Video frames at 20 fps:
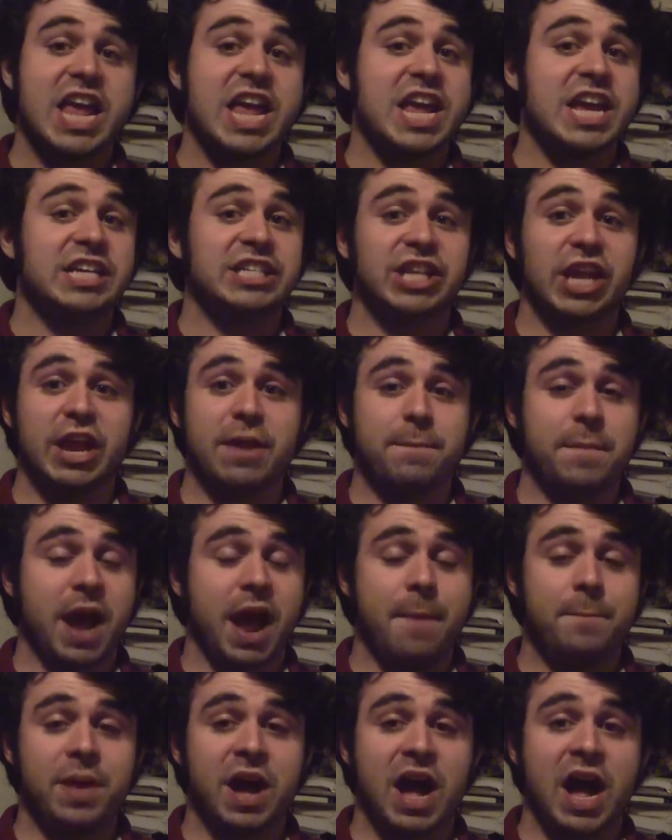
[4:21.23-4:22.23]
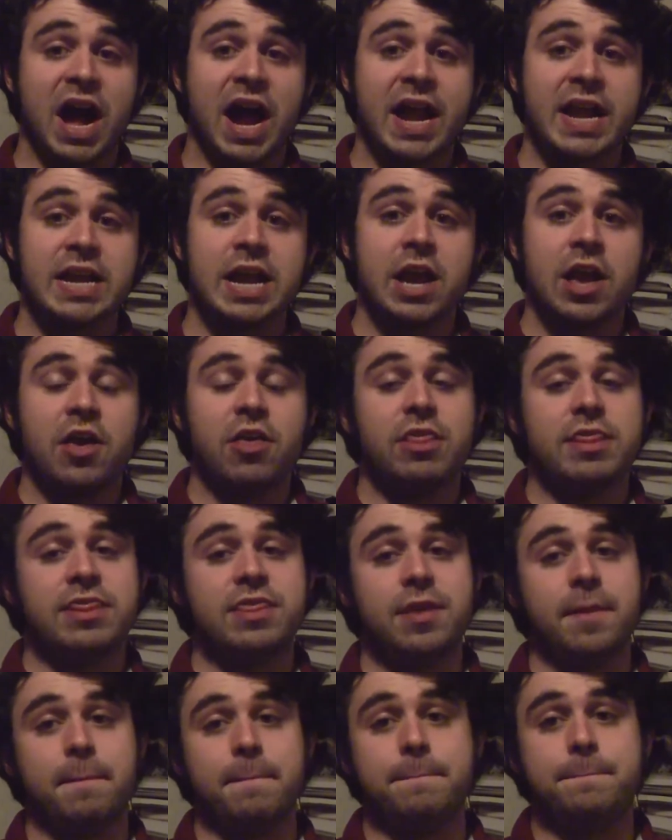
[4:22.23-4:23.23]
is, in my mind,
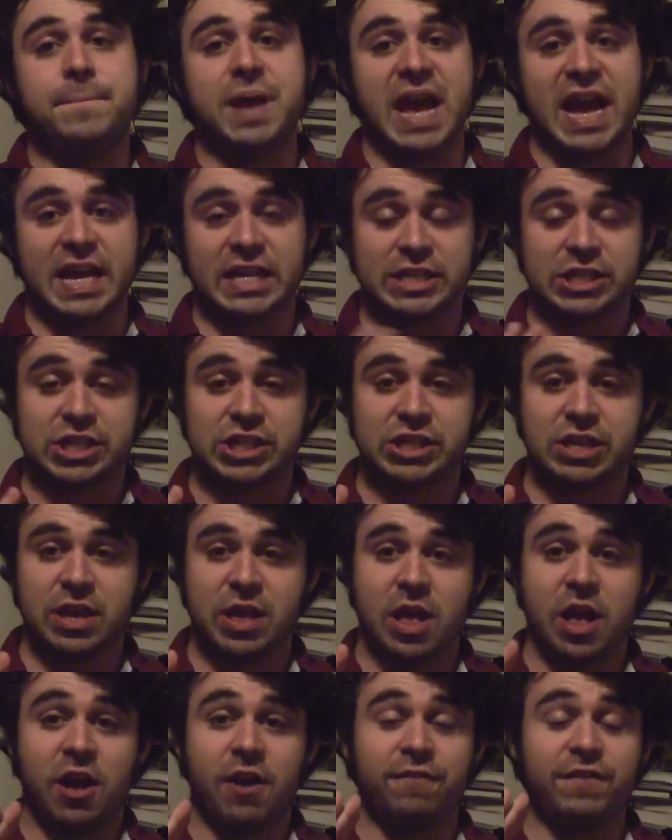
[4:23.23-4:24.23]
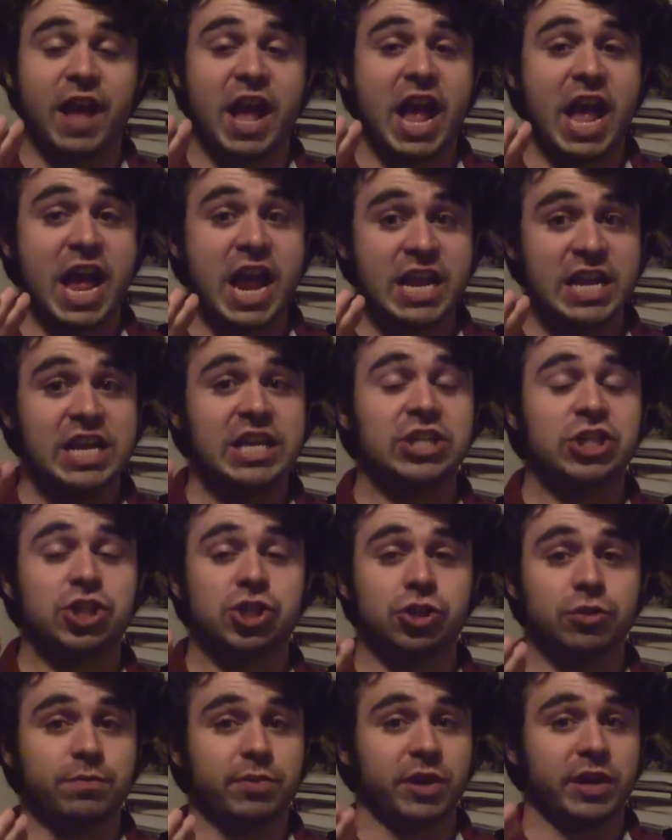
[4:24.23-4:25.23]
the best of any
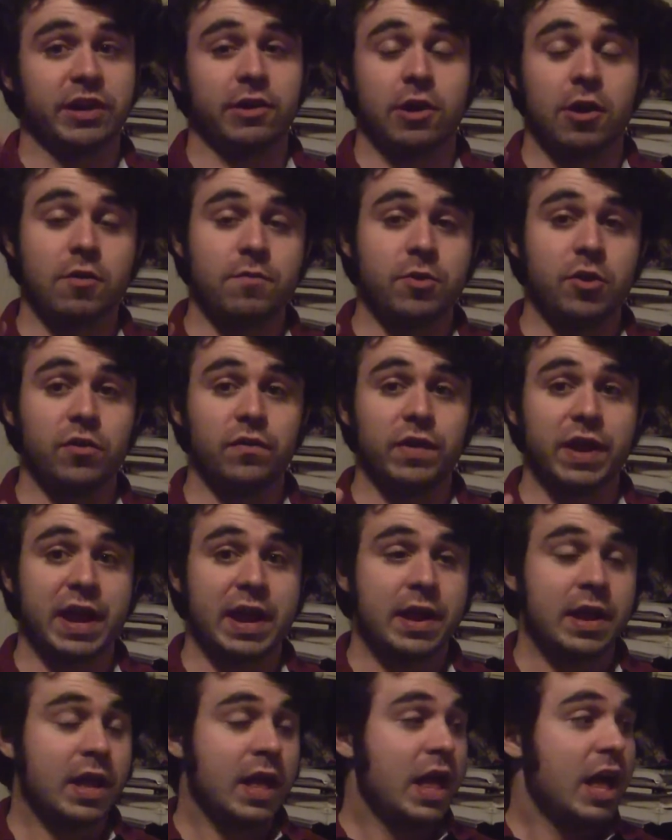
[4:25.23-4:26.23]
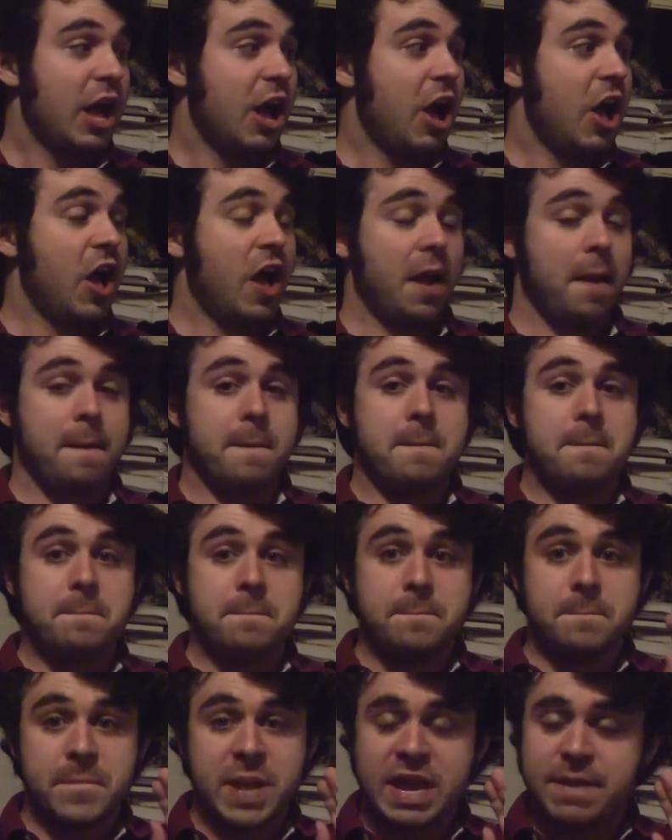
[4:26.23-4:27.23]
superhero movie.
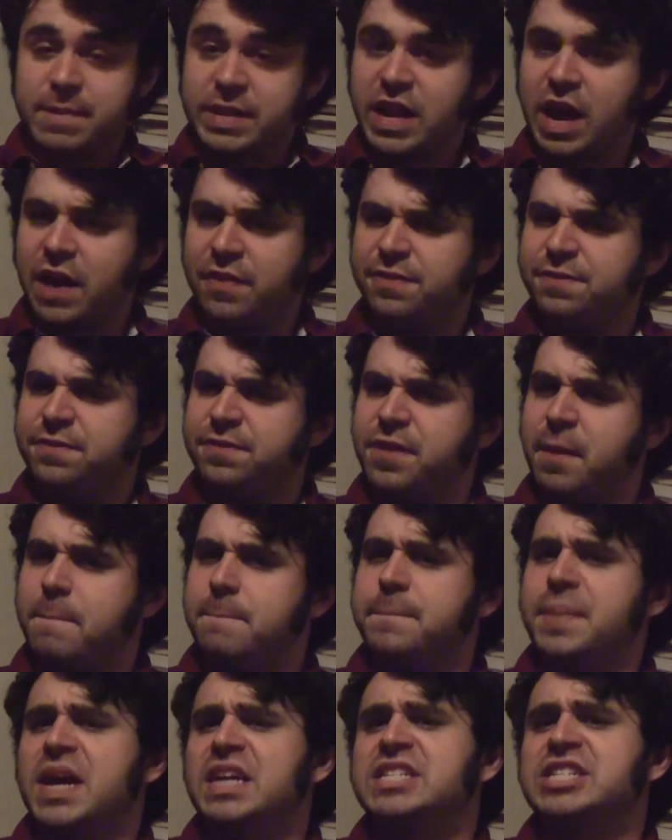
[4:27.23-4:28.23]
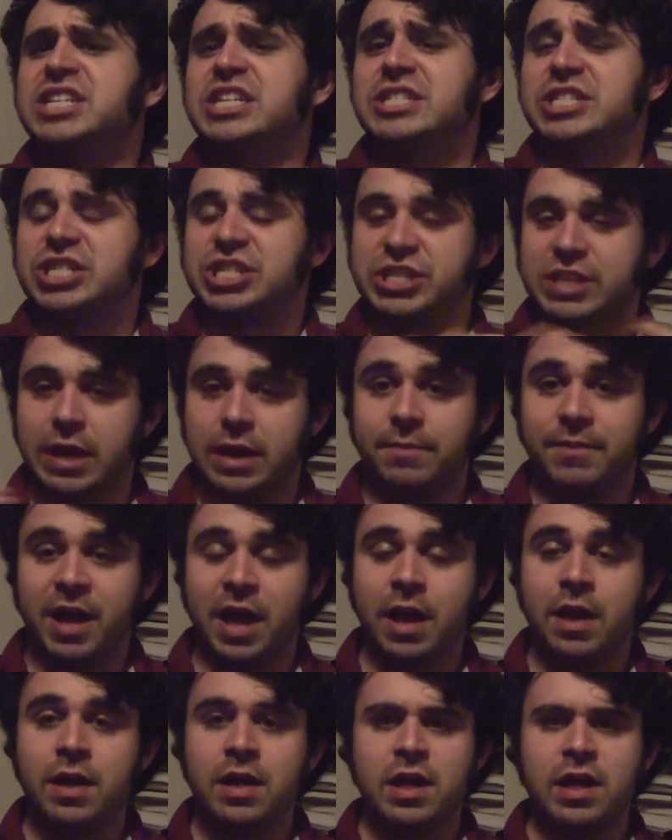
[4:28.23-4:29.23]
Maybe not the best in
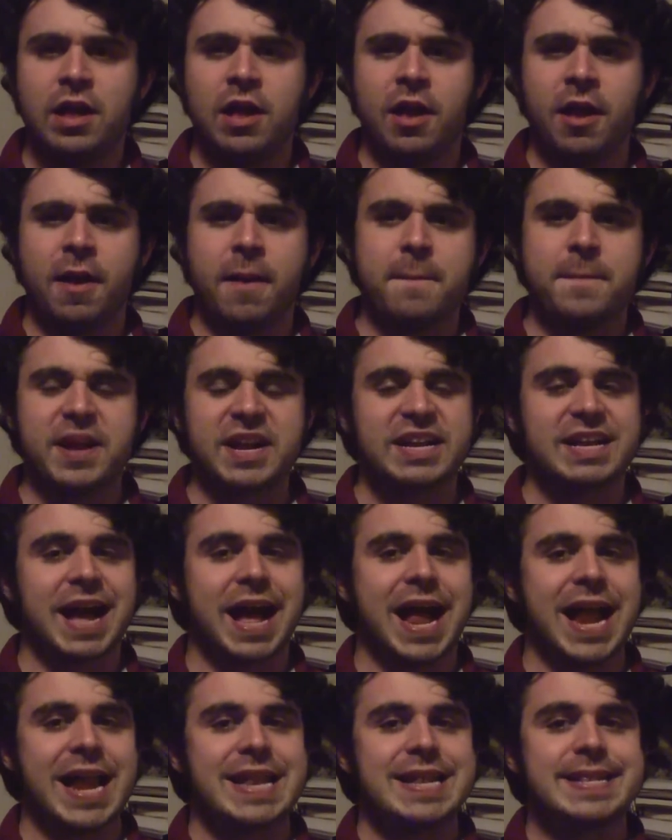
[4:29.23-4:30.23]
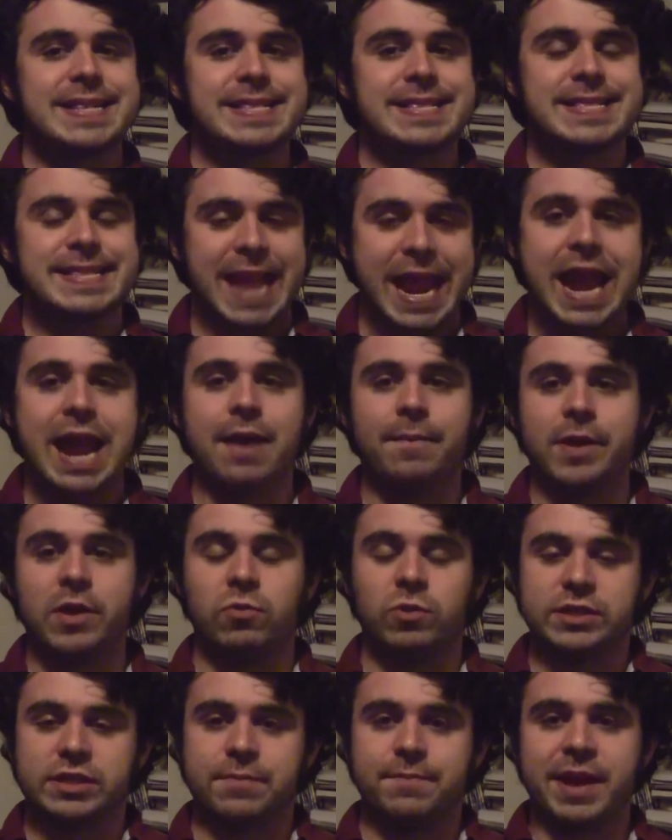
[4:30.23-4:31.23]
cinema, but god damn, it
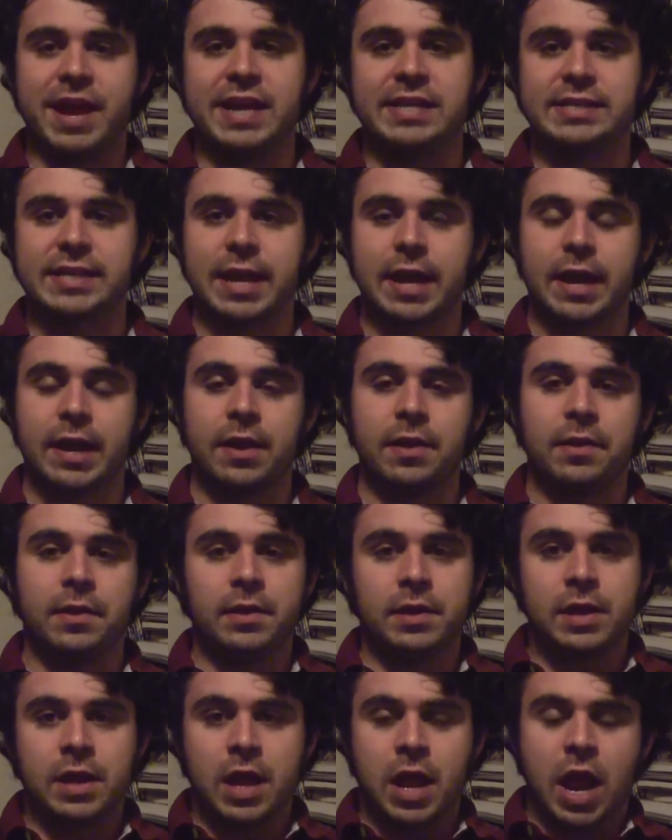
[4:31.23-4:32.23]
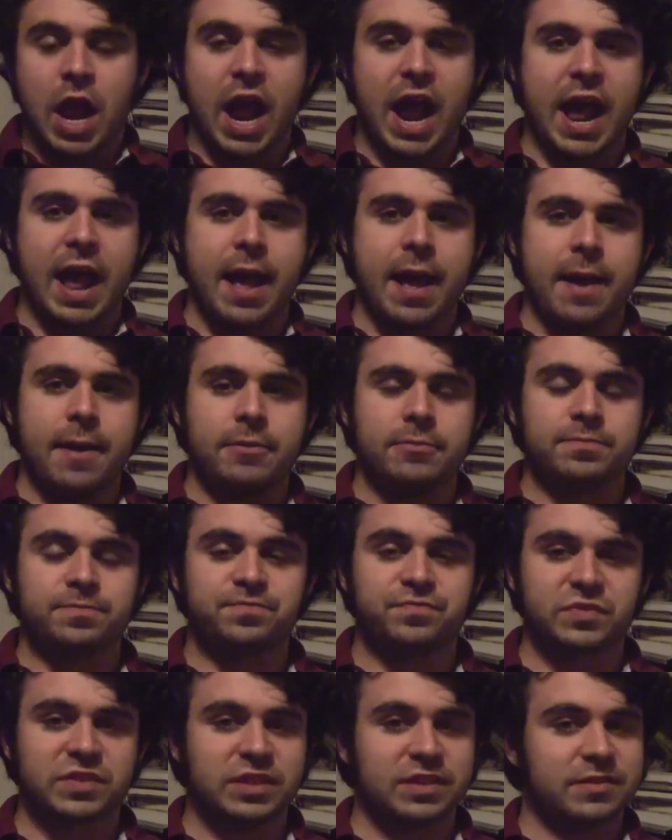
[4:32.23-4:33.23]
was amazing. And,
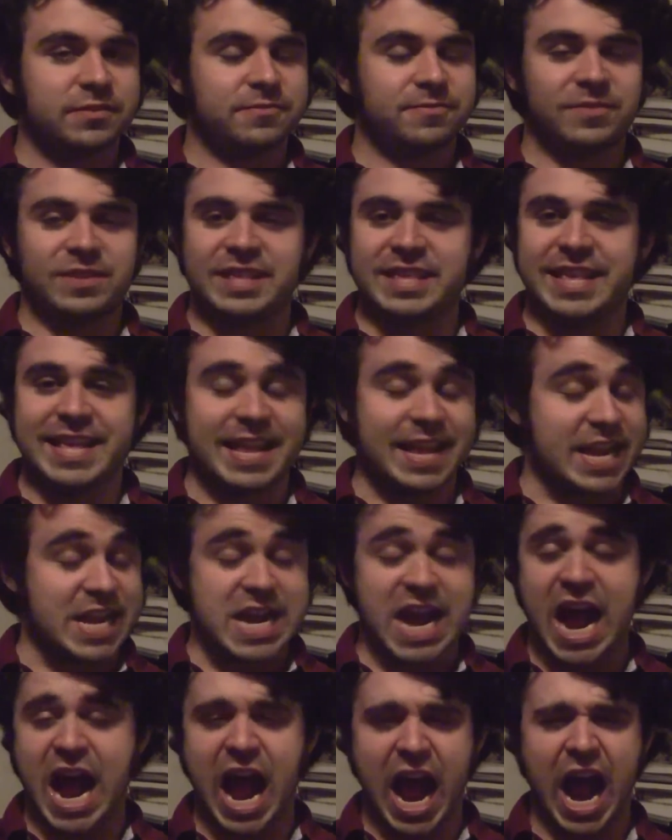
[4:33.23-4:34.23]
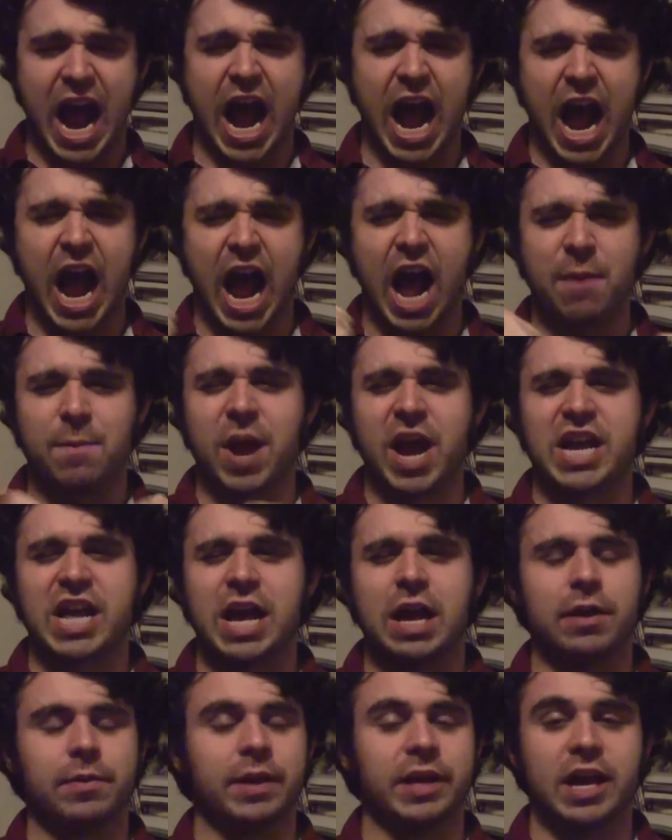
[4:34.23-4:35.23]
yeah, oh my
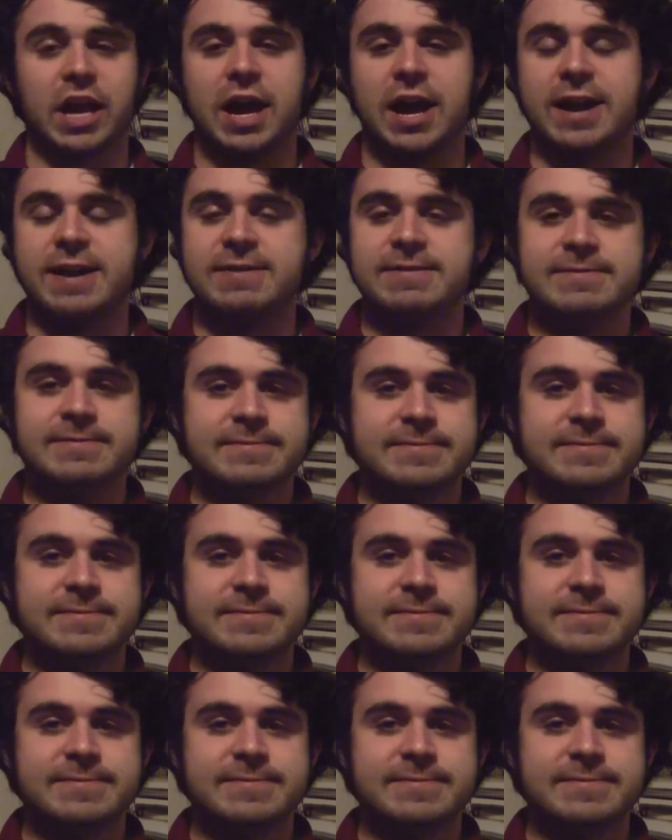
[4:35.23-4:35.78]
god.